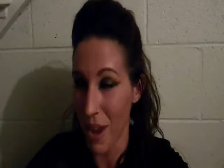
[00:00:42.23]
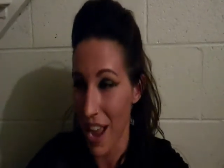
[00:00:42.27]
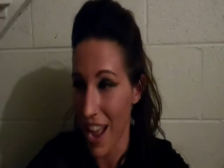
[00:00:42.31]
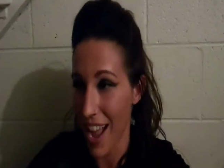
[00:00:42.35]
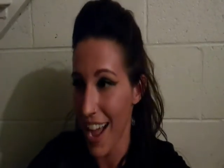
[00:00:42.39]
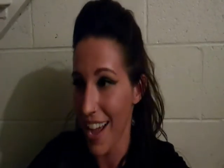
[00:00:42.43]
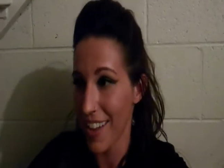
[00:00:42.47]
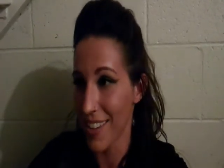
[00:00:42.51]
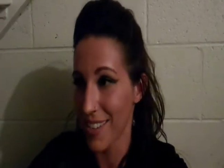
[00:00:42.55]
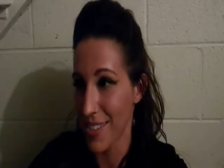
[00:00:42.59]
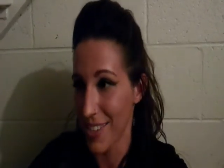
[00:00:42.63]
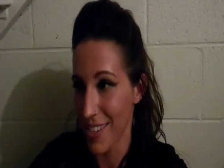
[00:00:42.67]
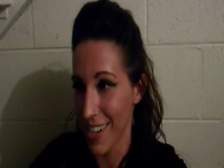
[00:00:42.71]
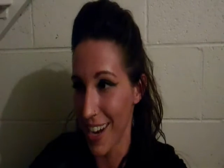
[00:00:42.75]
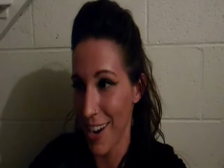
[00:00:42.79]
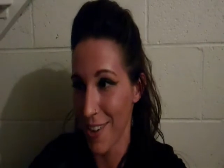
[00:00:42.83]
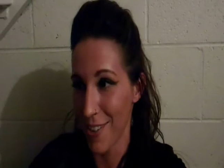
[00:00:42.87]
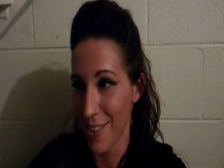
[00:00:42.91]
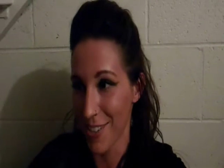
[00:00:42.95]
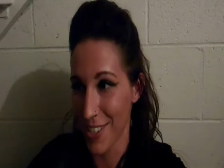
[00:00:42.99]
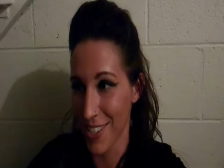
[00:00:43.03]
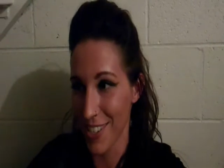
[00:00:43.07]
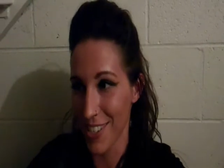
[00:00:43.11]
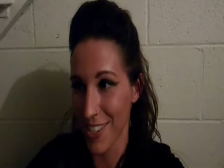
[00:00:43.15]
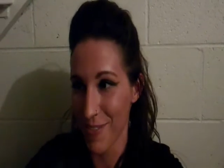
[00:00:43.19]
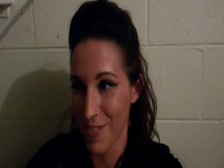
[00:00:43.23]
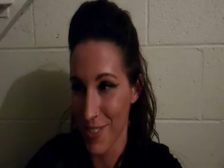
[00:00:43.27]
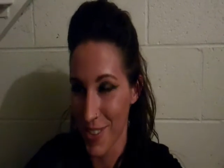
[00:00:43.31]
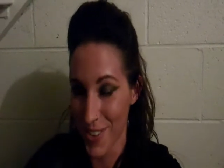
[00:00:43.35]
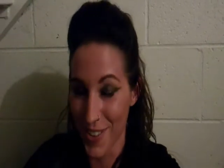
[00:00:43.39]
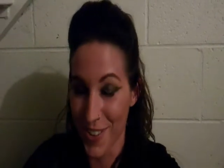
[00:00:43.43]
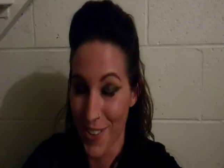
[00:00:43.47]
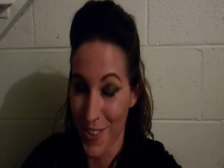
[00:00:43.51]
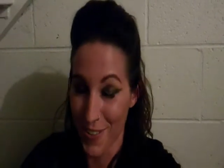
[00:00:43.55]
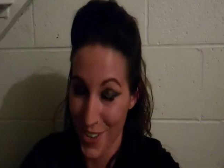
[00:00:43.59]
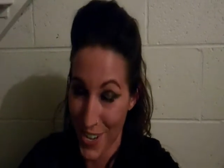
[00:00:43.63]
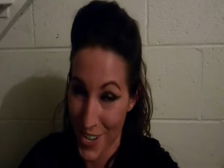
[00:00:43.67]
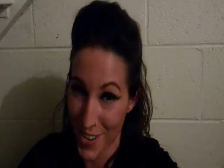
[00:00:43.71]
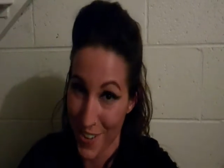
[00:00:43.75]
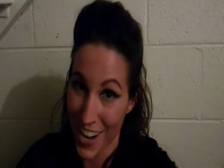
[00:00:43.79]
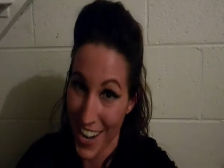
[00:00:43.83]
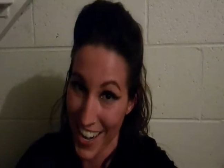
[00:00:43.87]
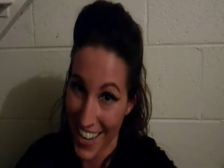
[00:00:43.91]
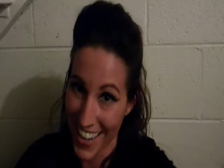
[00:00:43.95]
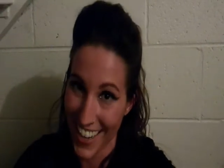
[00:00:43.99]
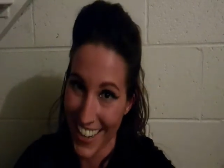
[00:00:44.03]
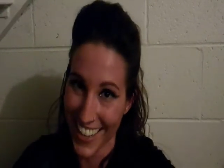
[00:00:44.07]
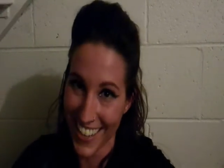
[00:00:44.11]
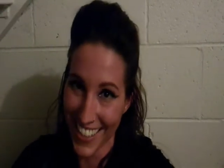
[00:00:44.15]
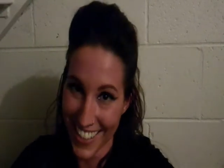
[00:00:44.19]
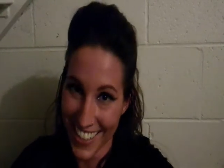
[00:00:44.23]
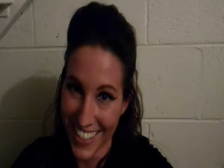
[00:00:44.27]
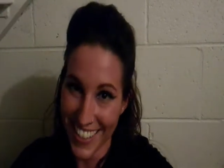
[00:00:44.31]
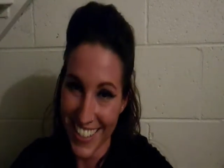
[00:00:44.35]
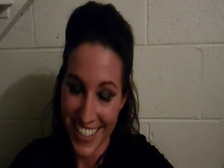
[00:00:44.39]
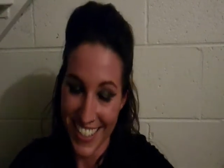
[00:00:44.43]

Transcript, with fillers: ass that I was going to be regretted.